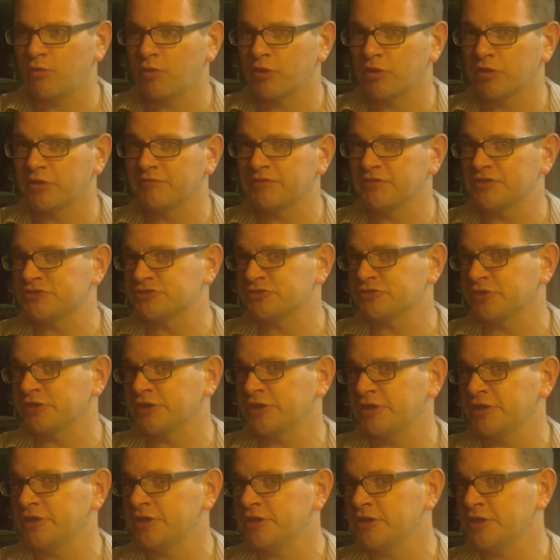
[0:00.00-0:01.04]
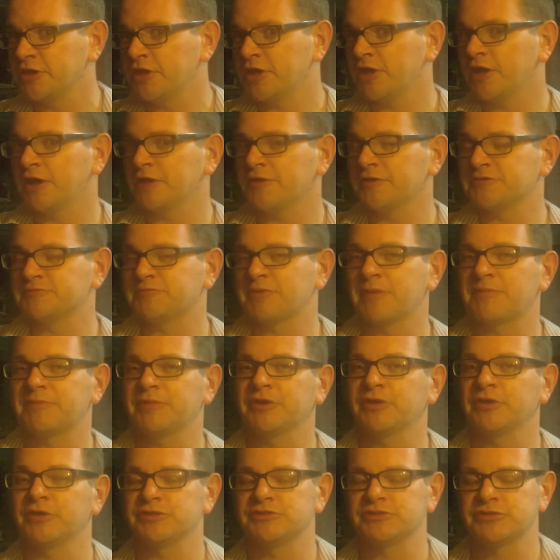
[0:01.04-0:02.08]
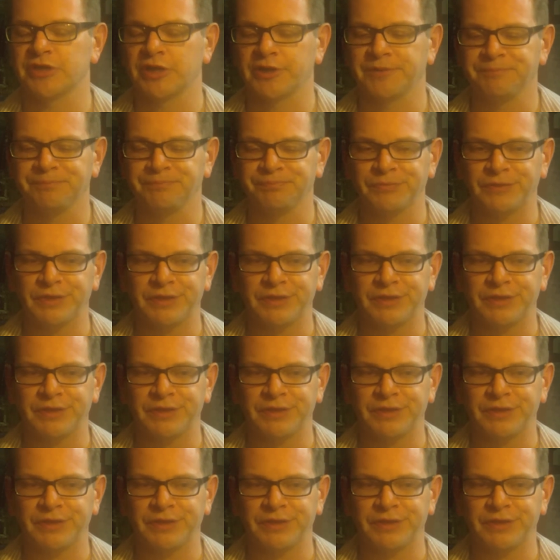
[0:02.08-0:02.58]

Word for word: water of history uh, this might be a good start.